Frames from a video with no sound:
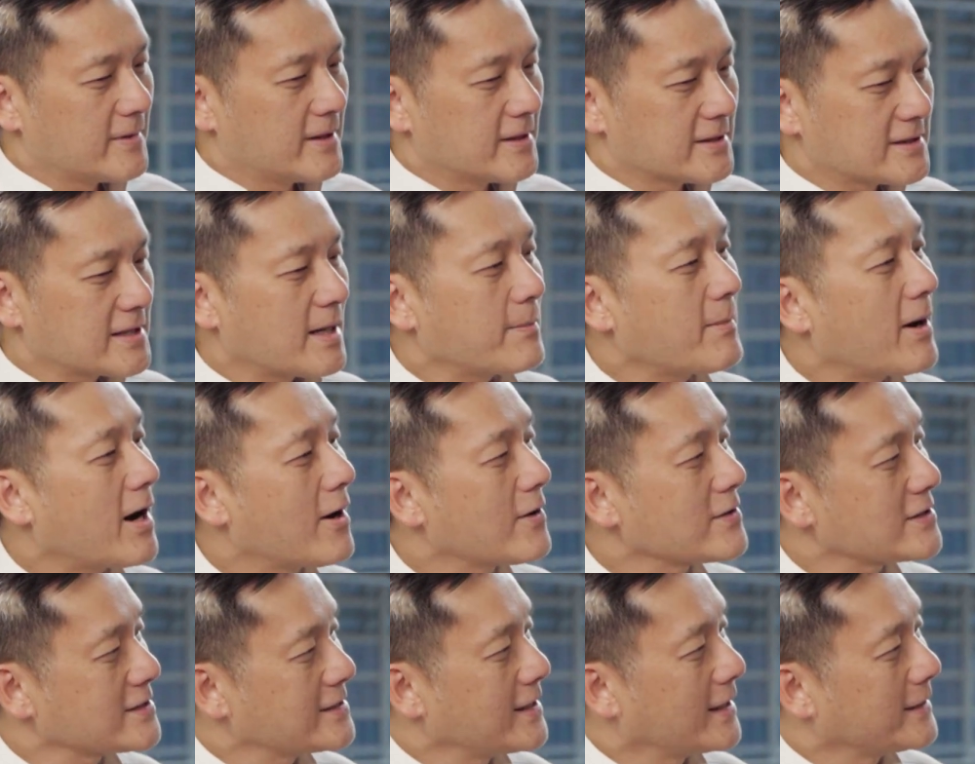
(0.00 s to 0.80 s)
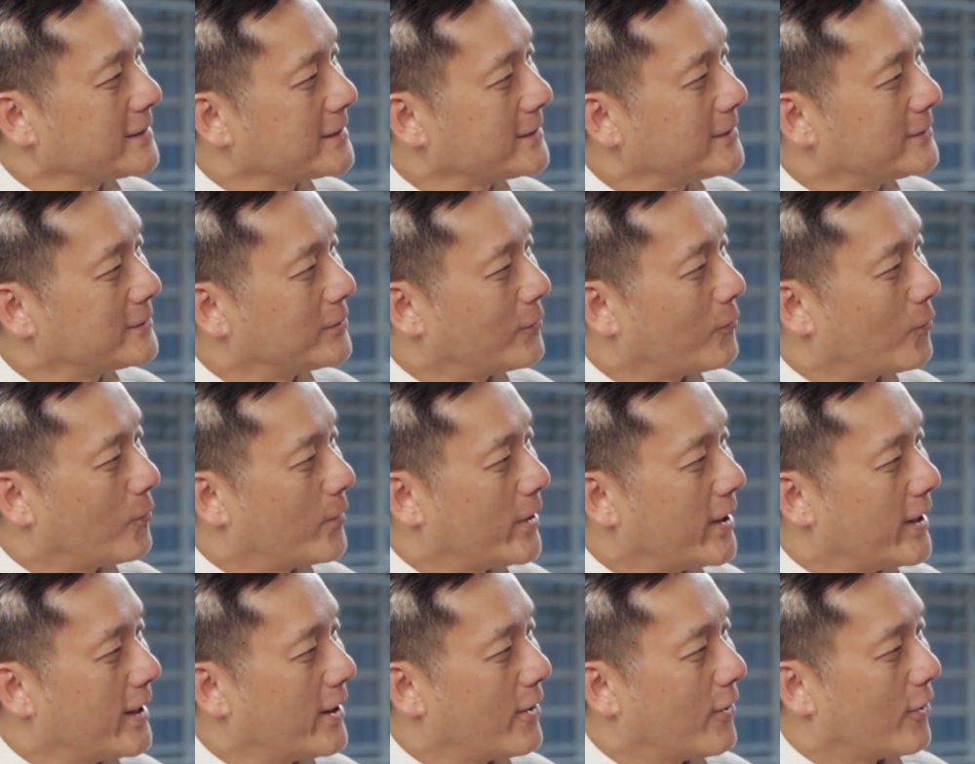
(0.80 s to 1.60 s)
somehow standing in the
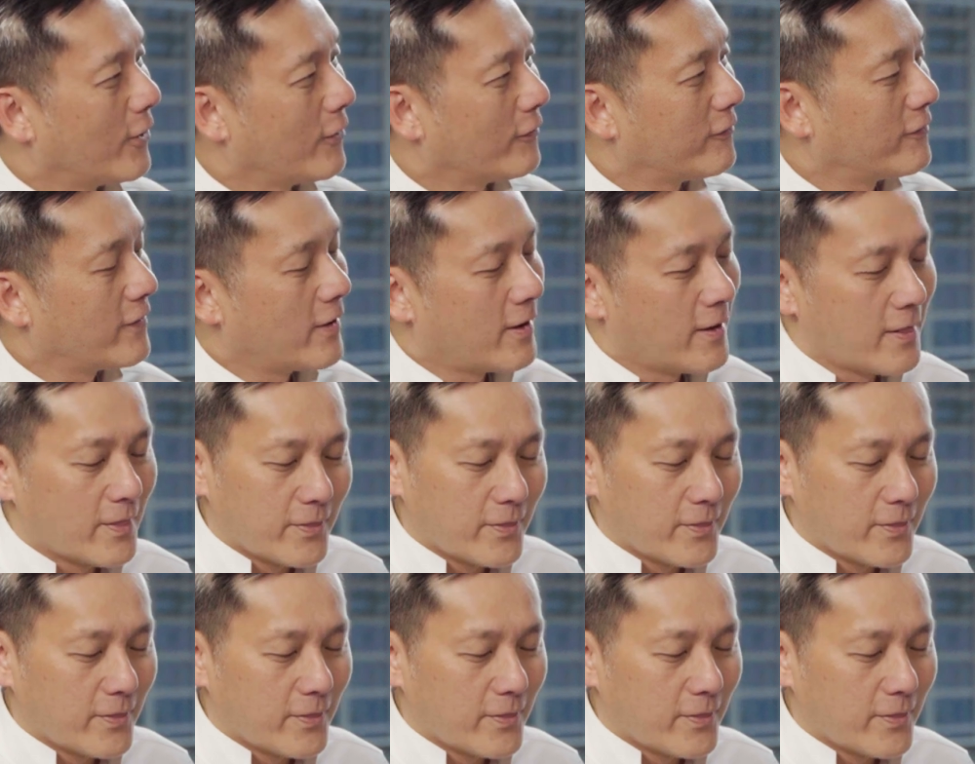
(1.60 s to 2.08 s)
way of